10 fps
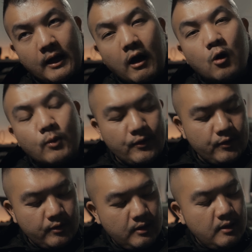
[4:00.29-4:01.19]
all
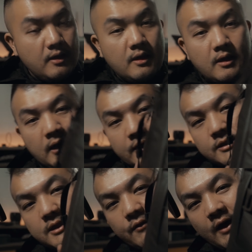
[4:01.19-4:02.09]
weather. I
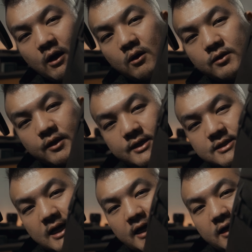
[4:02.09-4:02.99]
just love how the
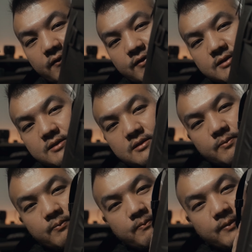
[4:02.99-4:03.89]
design of this
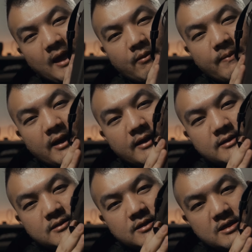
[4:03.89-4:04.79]
camera bag
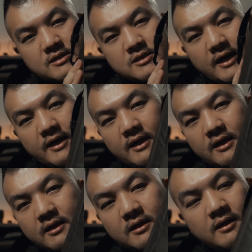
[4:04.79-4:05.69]
is shiny.